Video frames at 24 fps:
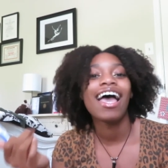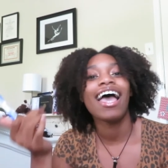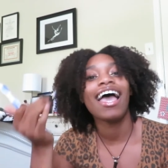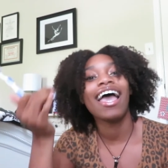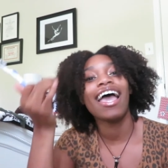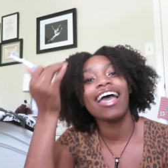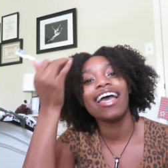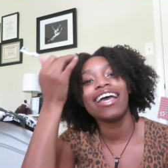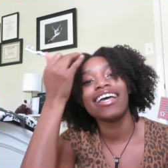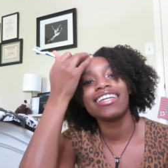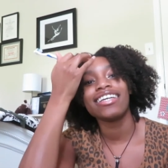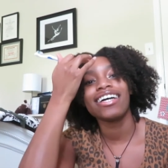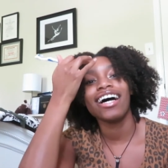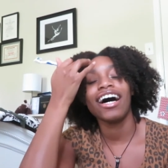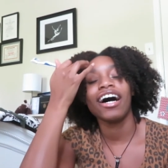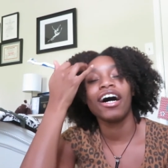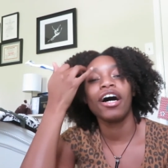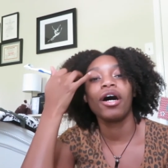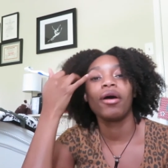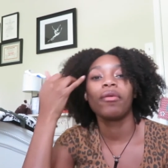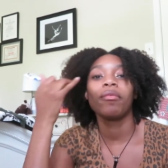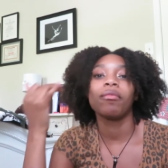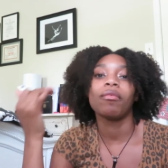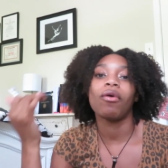And
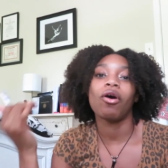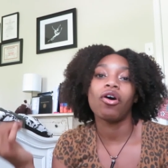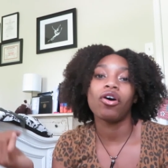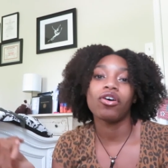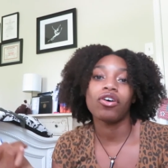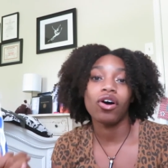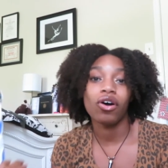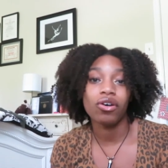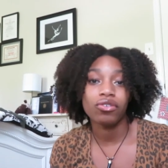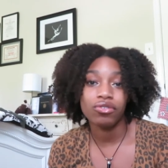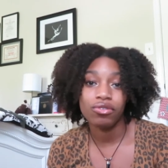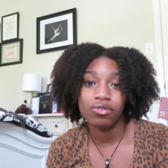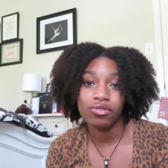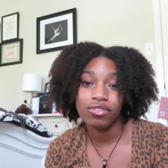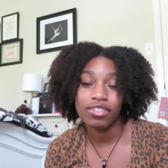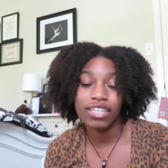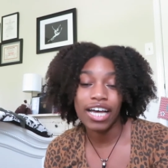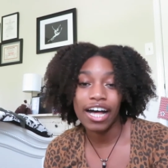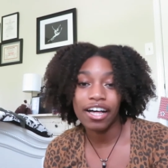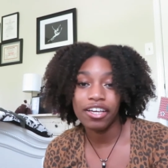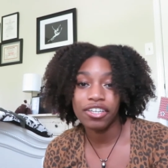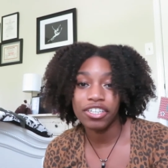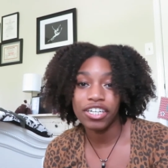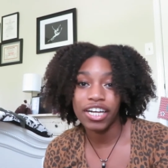also
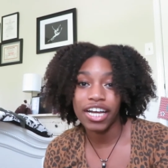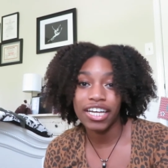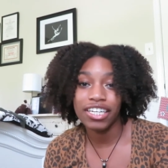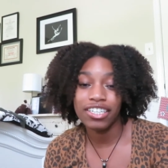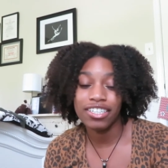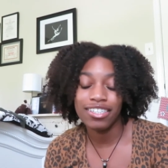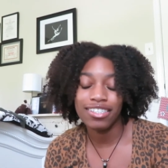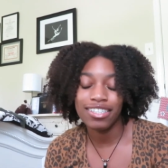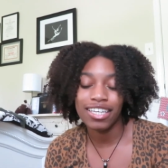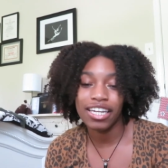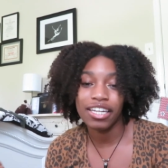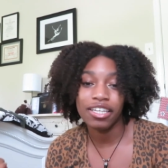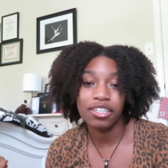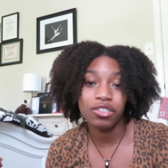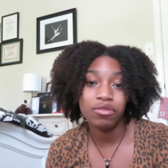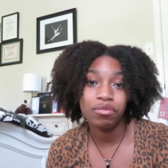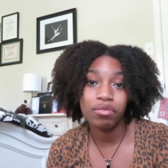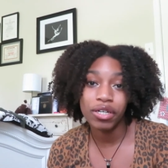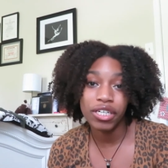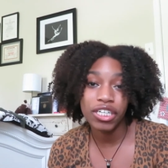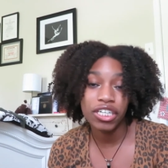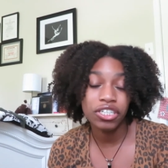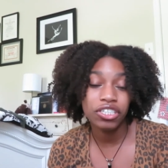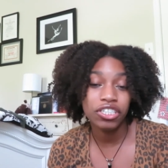style your edges, and it's
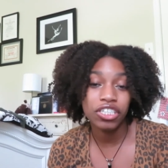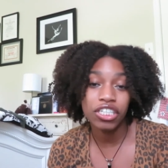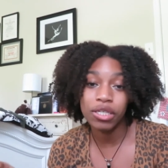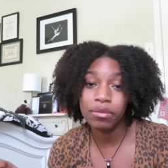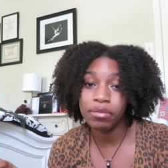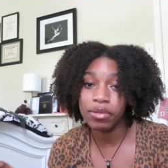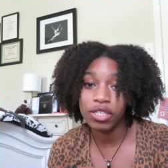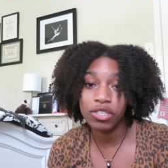pretty cheap.